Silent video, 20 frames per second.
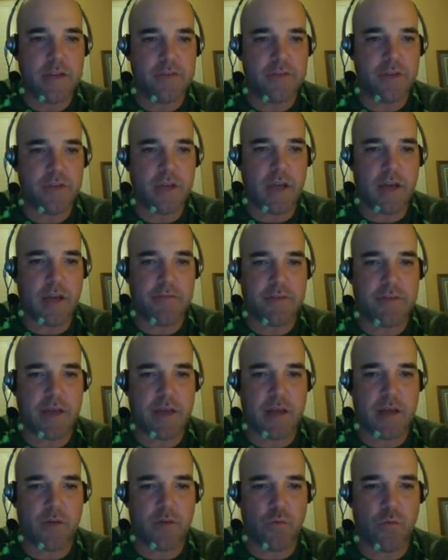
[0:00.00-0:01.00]
you see I've
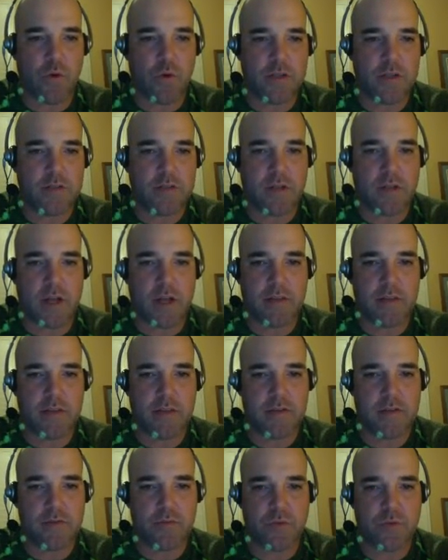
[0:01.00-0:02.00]
got one slot
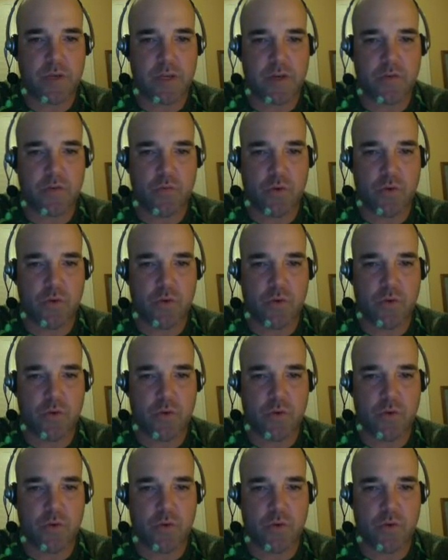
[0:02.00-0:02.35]
this week,